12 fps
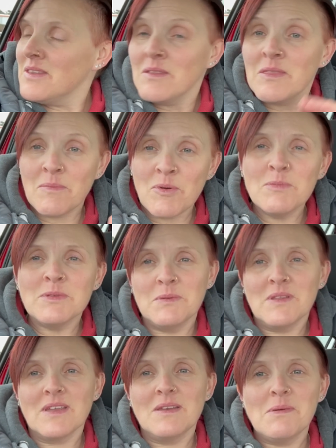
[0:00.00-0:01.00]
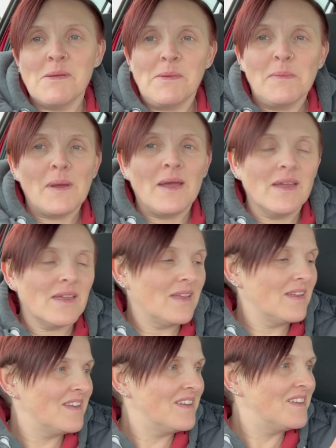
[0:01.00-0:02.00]
They promised me they're going to pay me back.
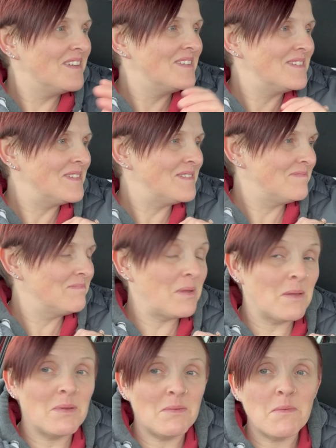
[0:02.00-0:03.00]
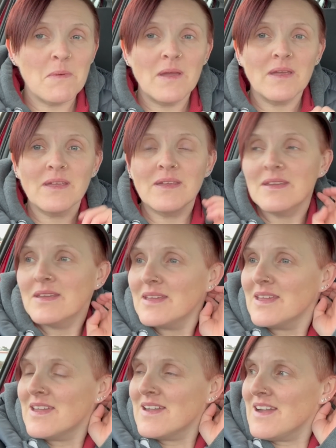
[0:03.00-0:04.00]
Better pay me back.
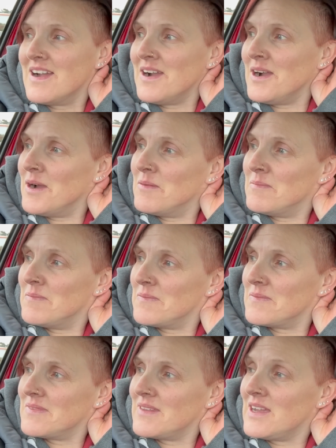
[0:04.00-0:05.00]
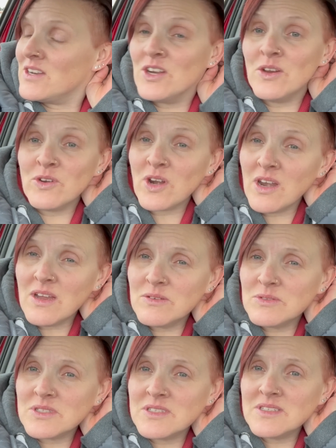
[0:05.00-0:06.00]
And a load of
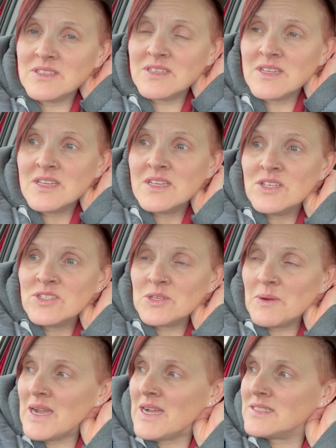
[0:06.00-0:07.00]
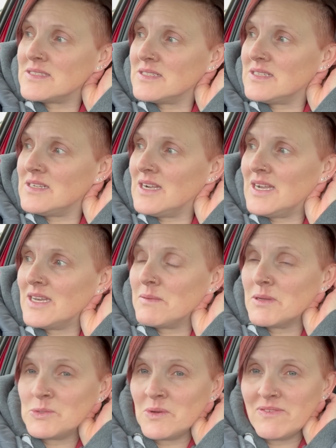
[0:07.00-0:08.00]
clothes. So I had
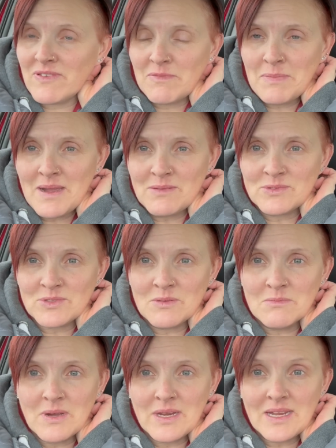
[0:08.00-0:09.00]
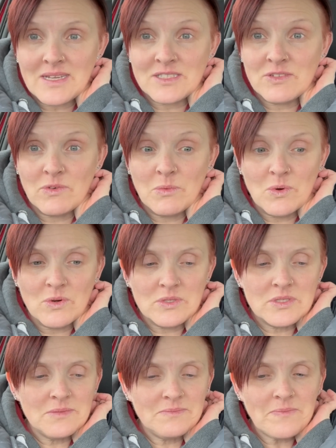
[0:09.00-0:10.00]
about £25 on my Asda
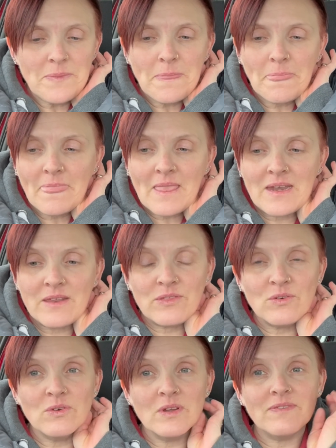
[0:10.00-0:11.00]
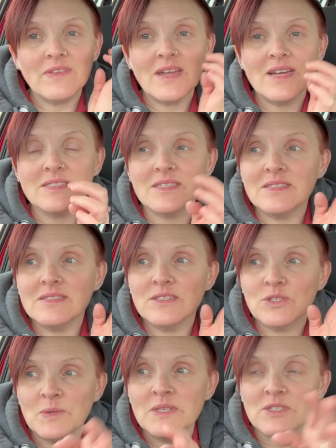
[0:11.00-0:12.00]
rewards, and I thought if they had, the
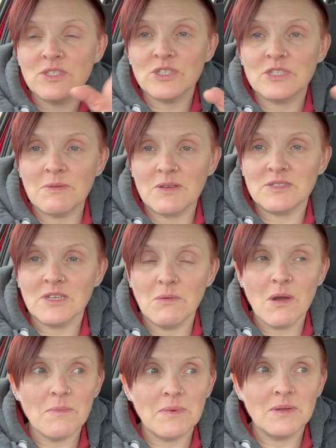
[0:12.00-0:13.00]
twins are just about to go up